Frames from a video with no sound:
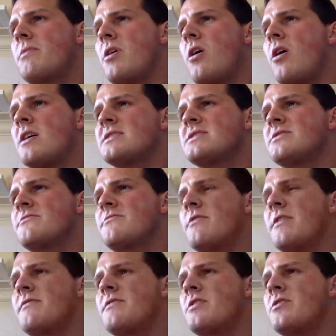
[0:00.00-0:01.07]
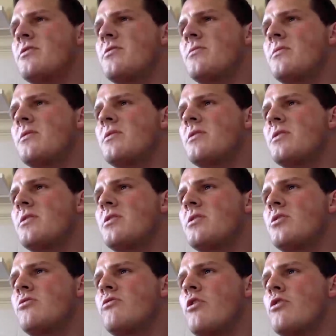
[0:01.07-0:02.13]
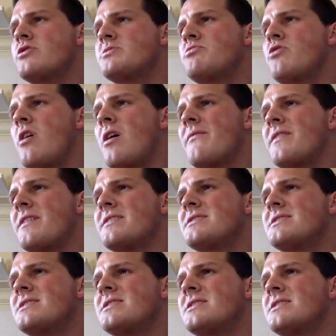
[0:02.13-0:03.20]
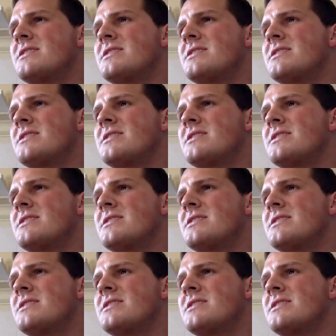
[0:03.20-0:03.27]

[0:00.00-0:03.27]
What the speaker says: cost of revenue, gross profit.